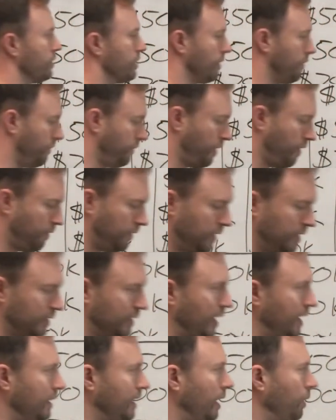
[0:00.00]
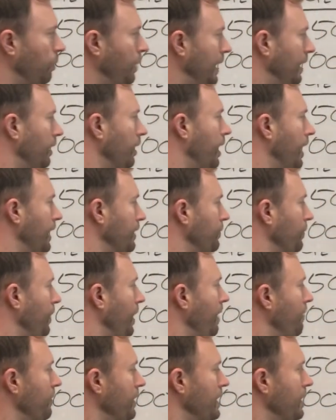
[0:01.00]
a 50-cent deadweight loss for
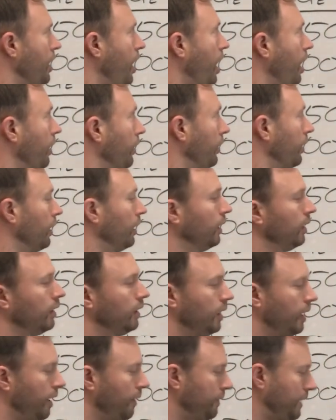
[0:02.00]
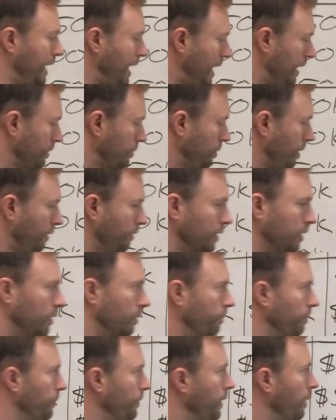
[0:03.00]
every dollar of tax revenue
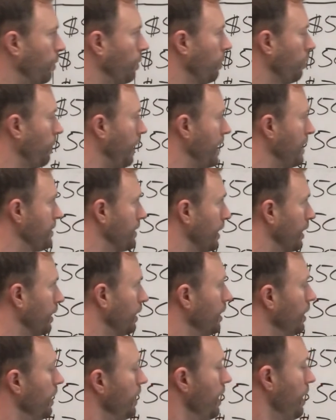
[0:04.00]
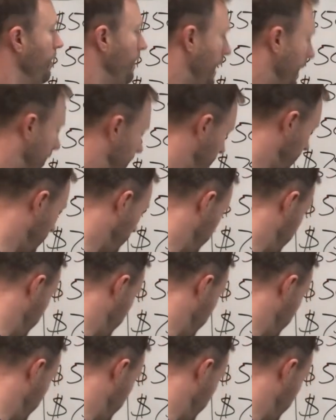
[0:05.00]
that we're raising. That tells